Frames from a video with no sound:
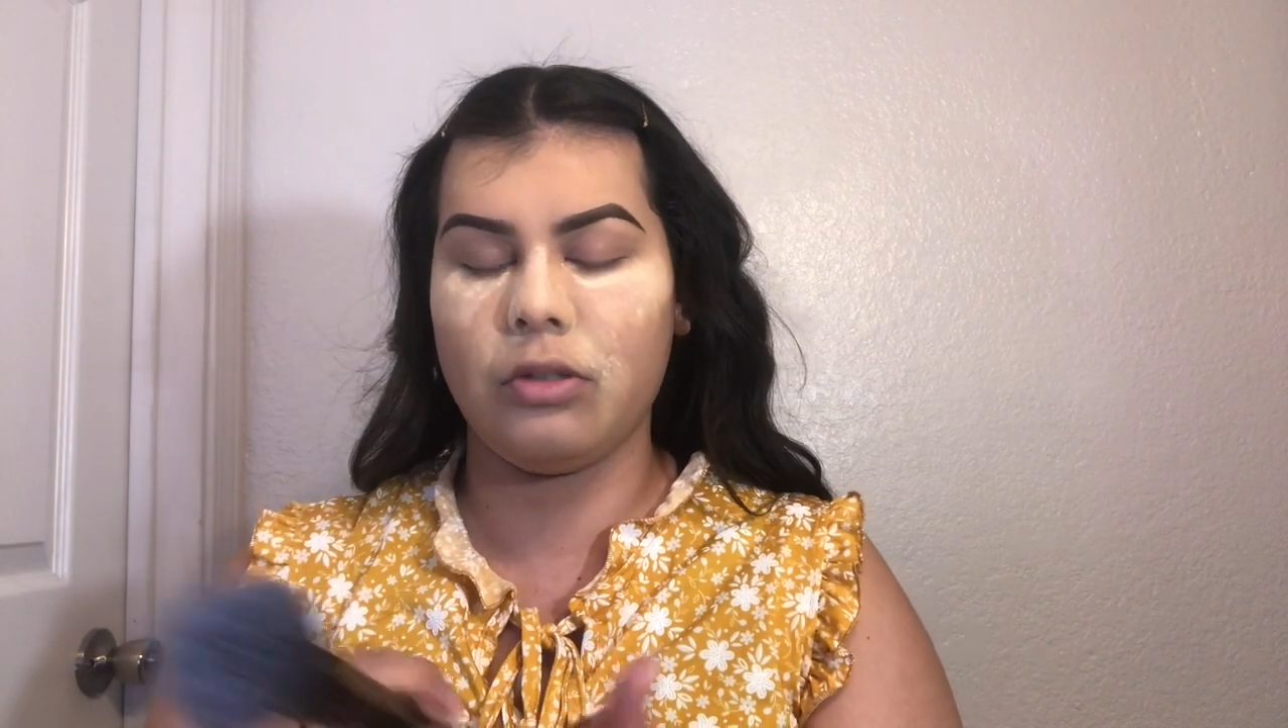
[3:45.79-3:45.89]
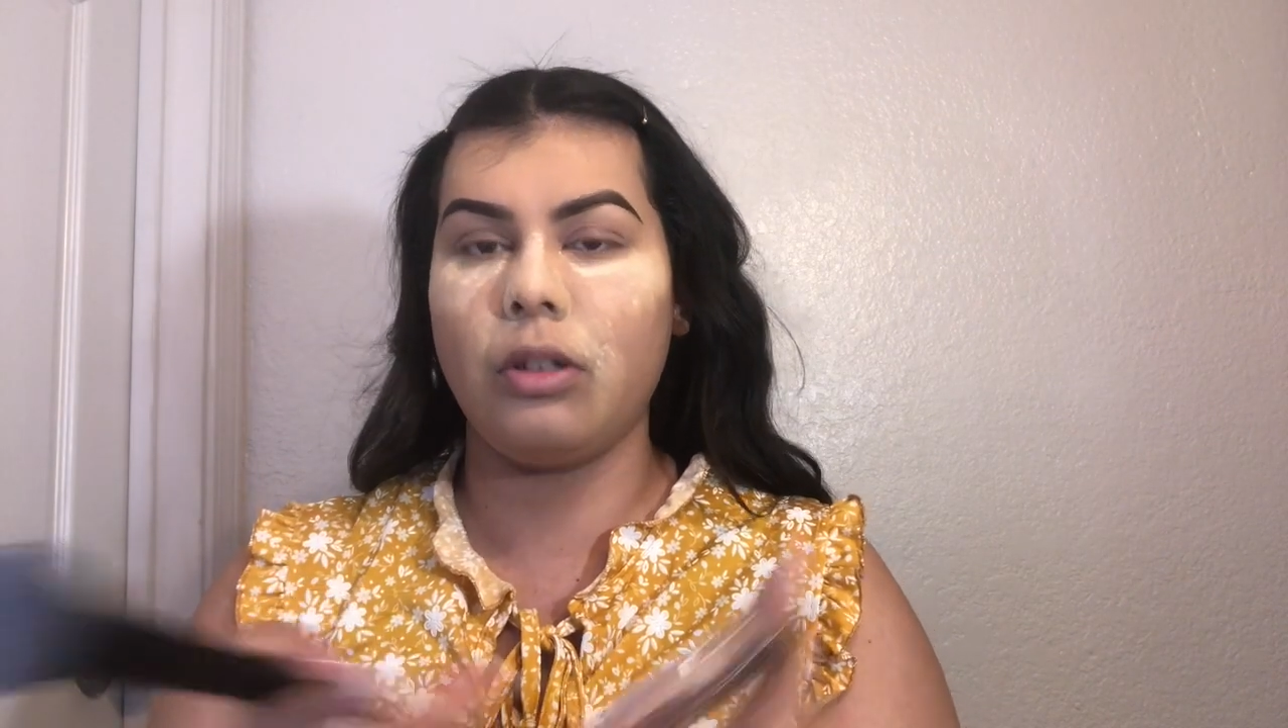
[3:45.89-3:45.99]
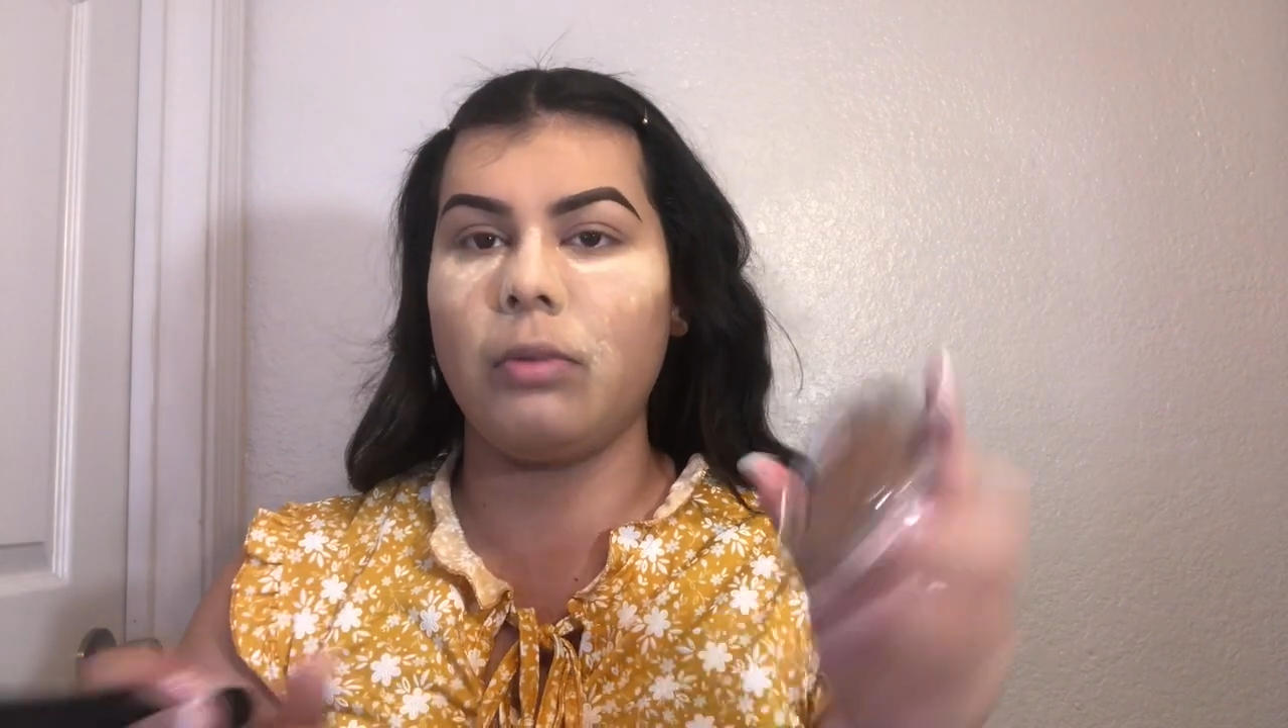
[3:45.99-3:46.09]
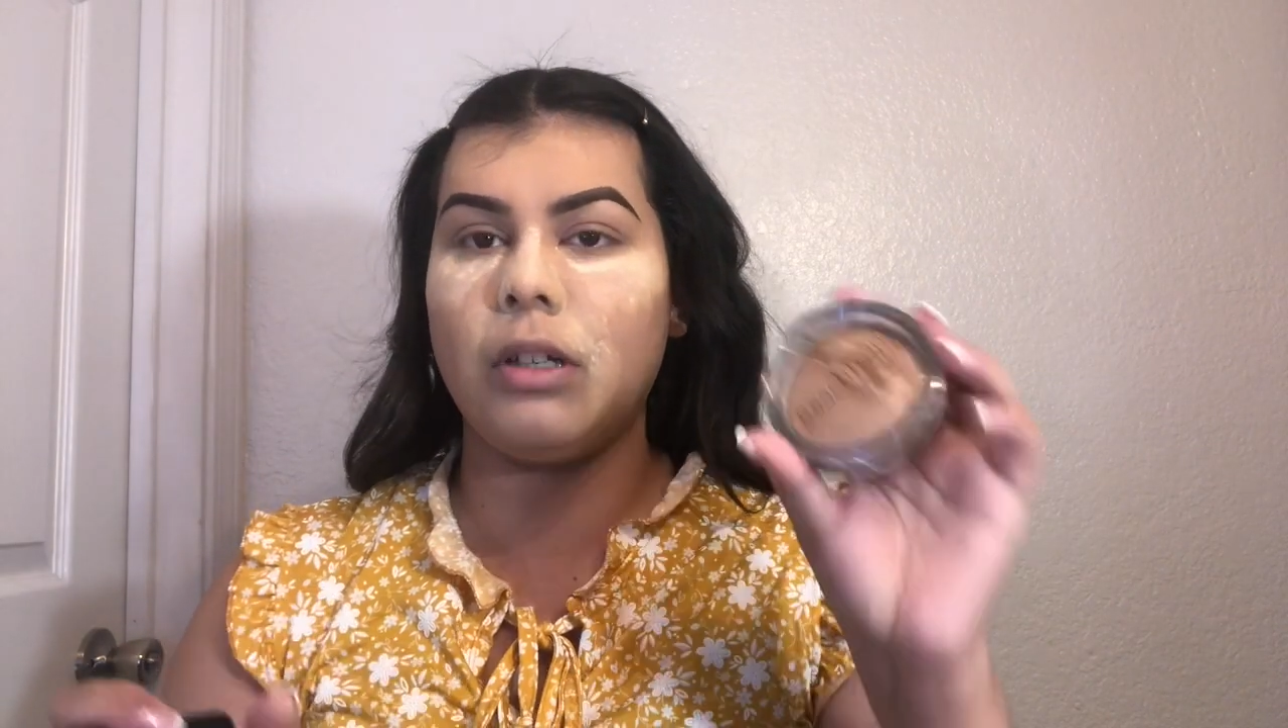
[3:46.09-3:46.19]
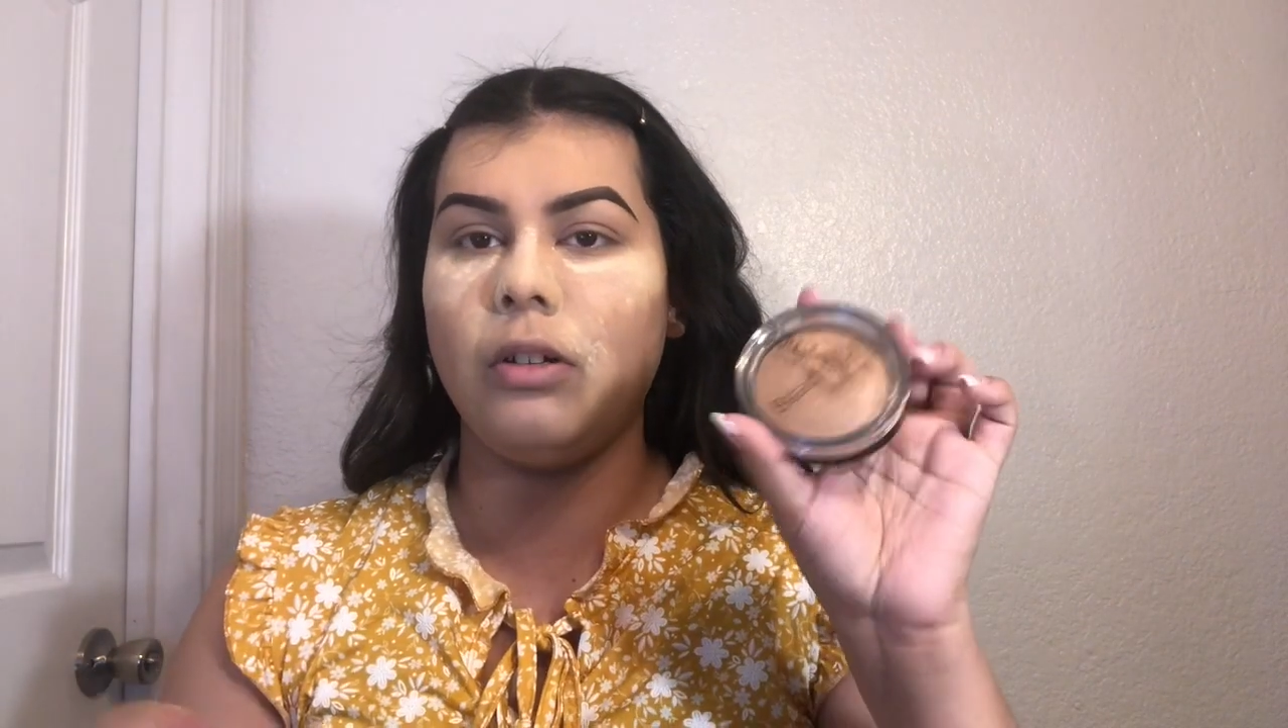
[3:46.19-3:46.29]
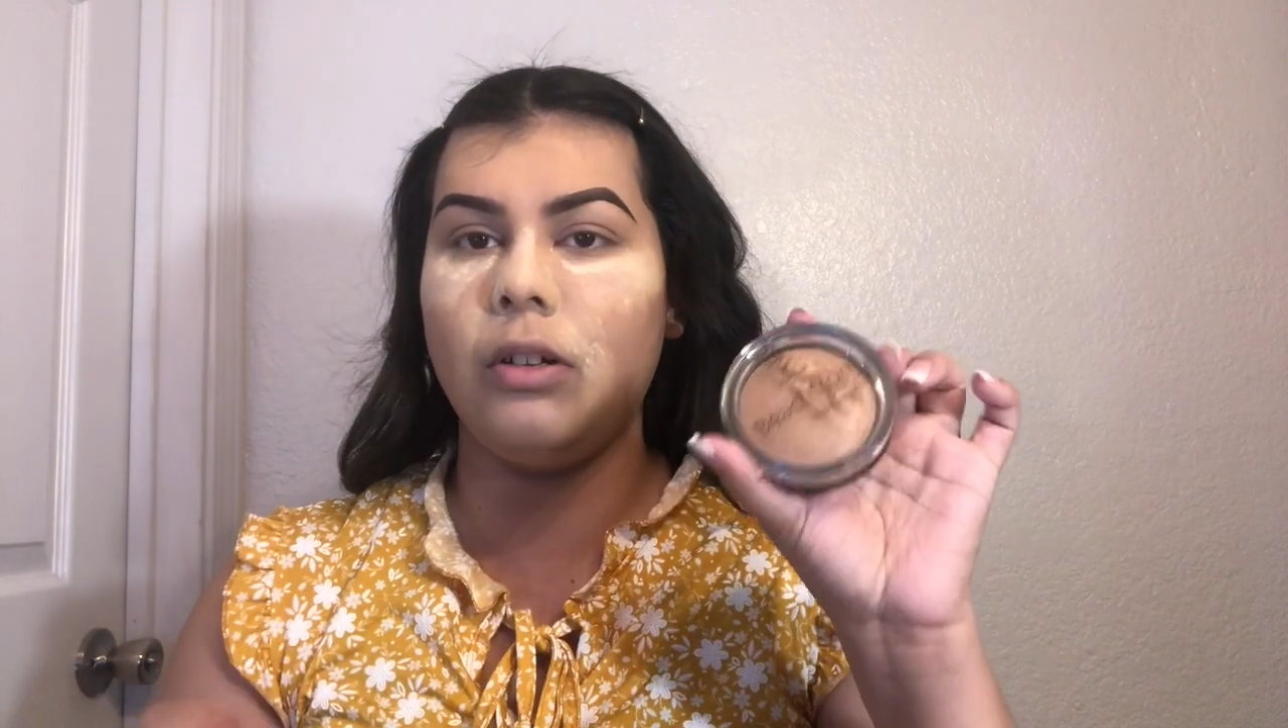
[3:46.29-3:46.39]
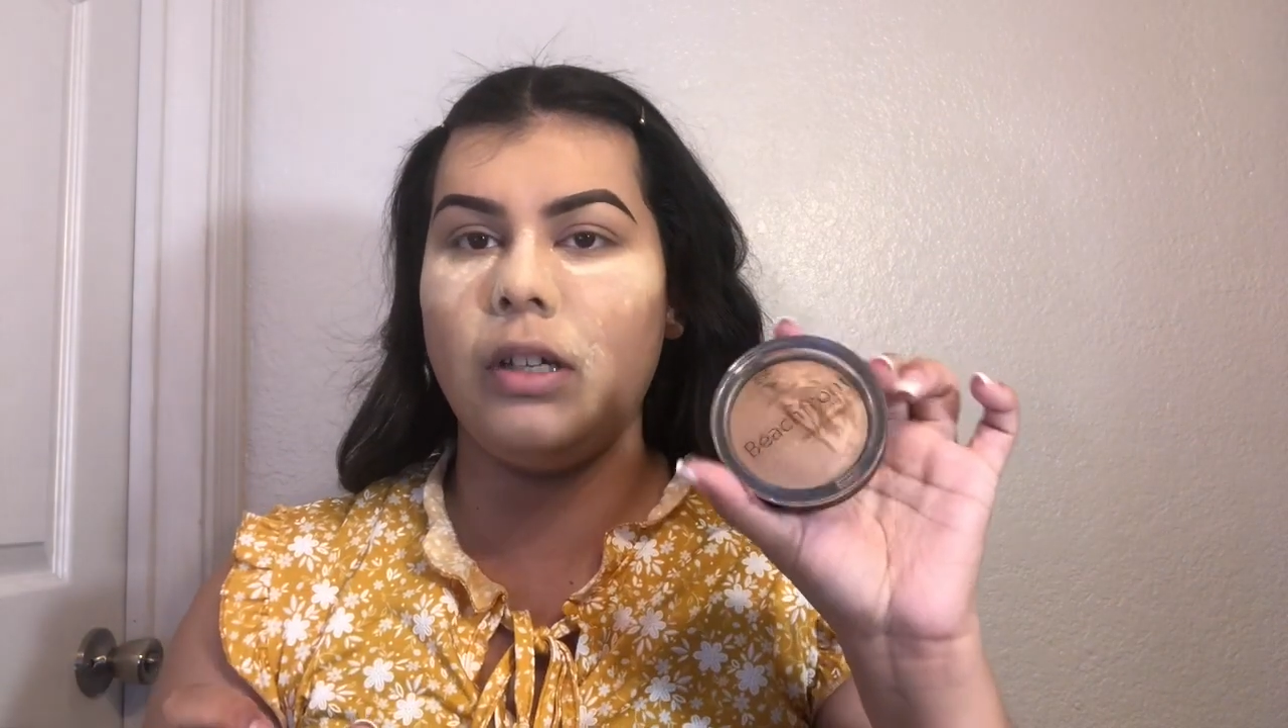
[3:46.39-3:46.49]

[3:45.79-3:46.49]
So I'm gonna go